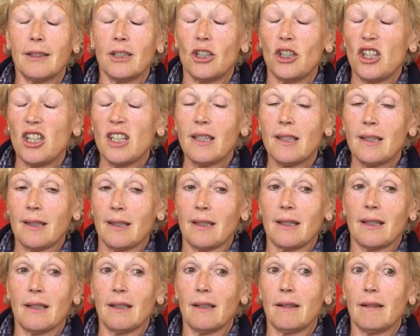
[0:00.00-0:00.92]

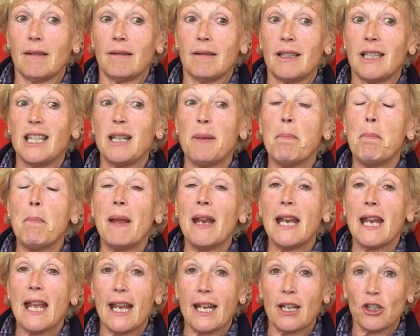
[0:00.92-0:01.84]
just
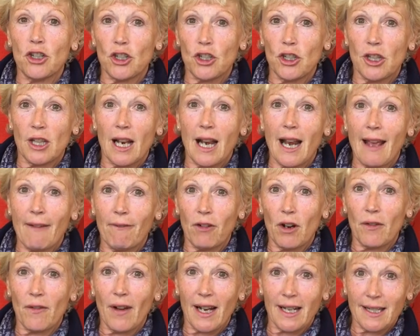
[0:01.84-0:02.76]
diminish the
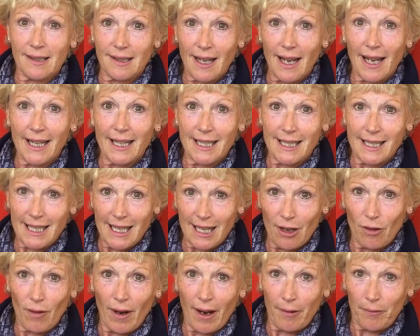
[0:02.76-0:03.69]
level of
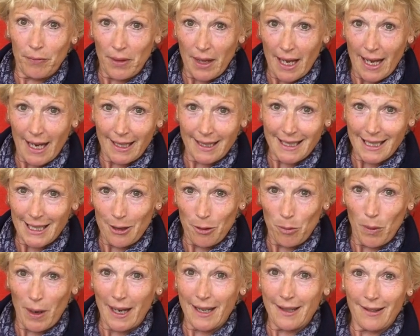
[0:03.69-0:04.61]
anxiety around that in
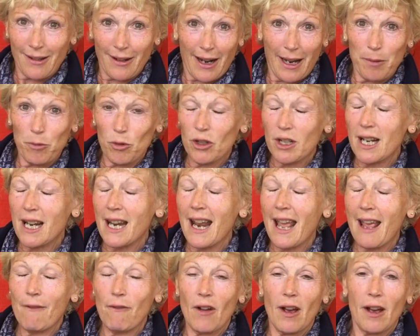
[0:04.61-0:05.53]
a way that I would
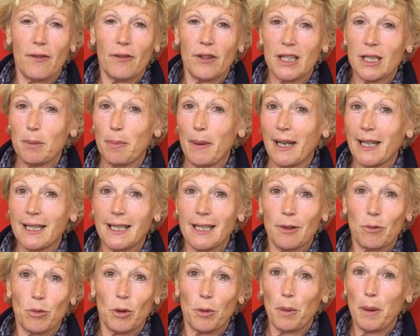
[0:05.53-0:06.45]
never have
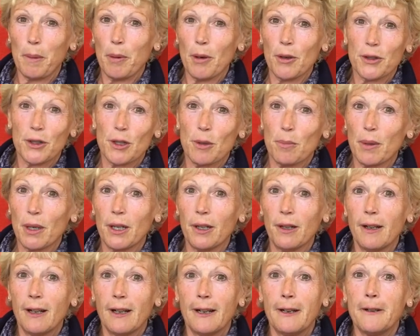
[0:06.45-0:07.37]
expected would be possible
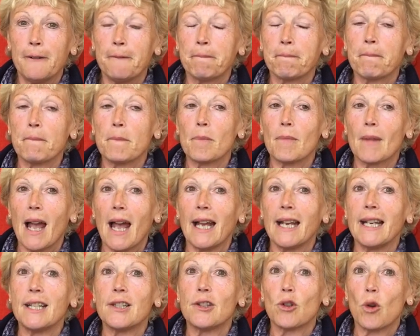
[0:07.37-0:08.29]

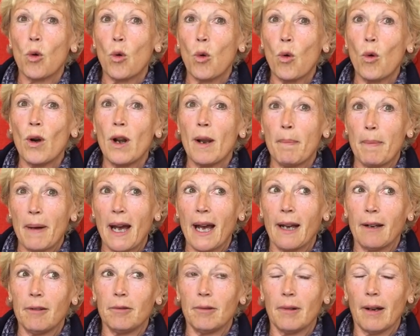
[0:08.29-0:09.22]
and it's all
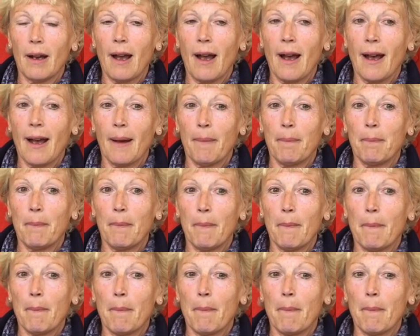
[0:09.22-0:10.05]
about um,